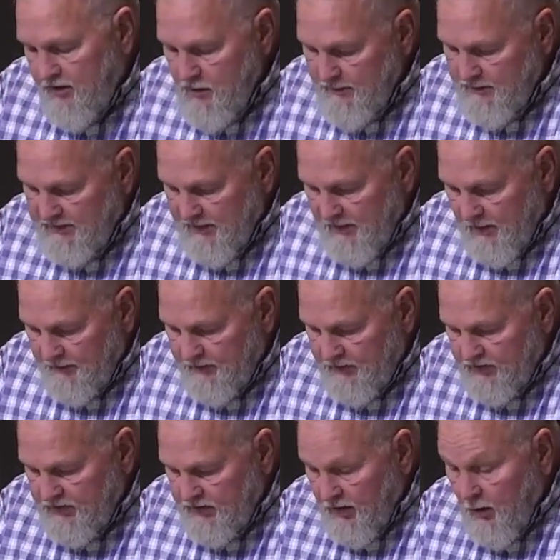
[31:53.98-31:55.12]
to himself
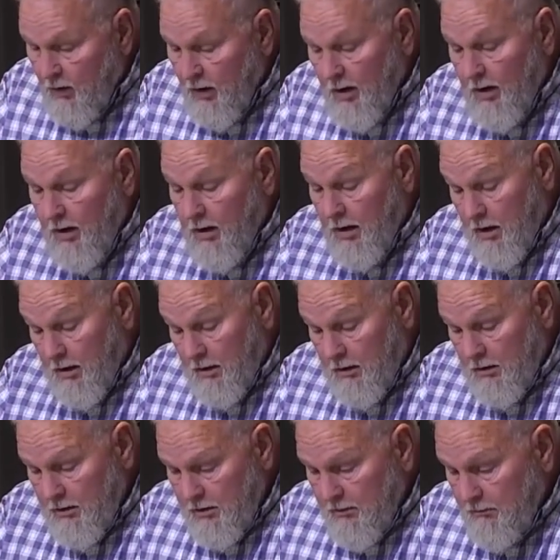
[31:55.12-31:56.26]
so
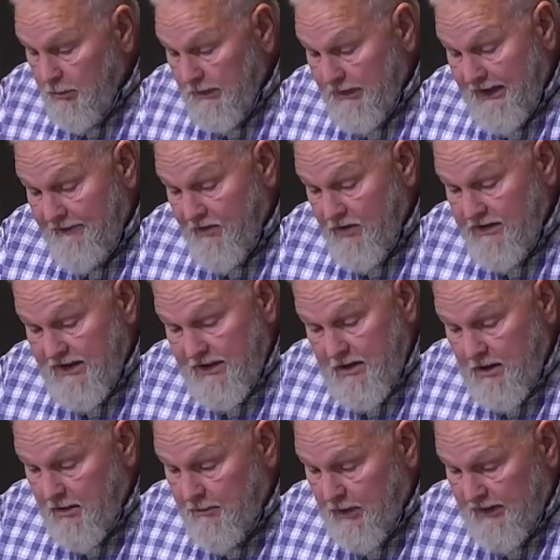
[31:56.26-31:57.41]
all, believers and
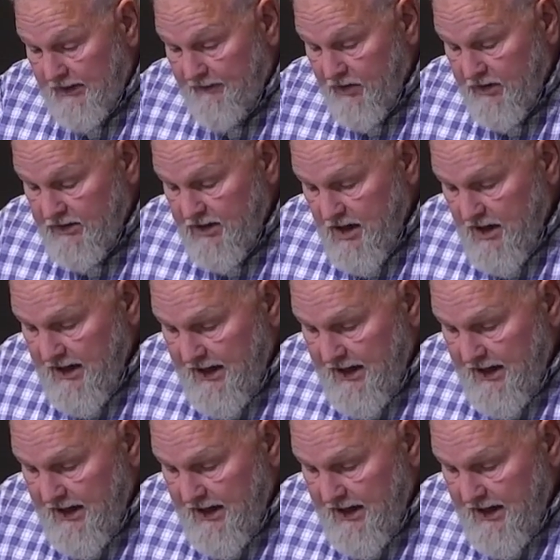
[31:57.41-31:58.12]
non-believers,